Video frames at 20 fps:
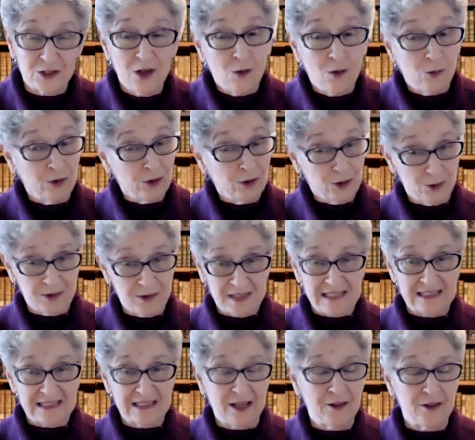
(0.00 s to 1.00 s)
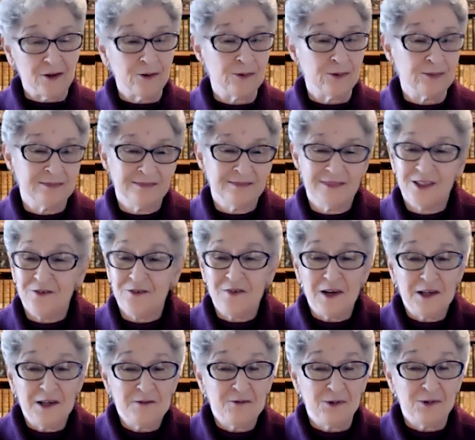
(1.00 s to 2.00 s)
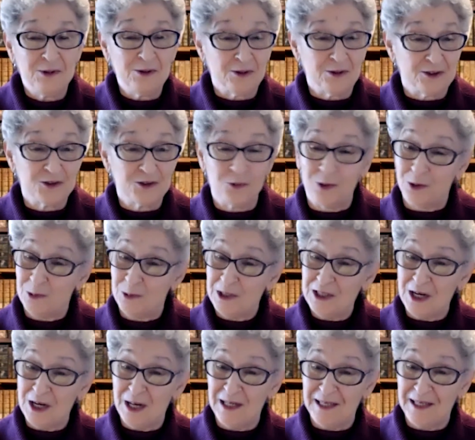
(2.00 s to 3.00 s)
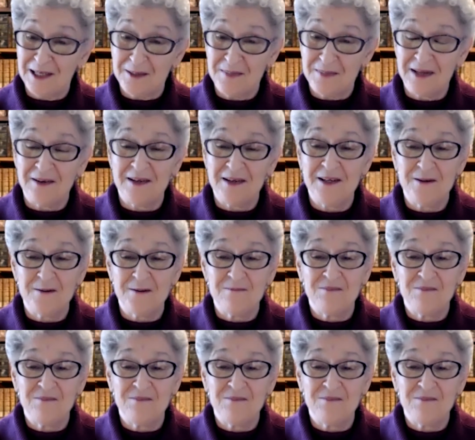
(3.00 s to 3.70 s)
Well, who are these other divine rulers? What are we talking about here?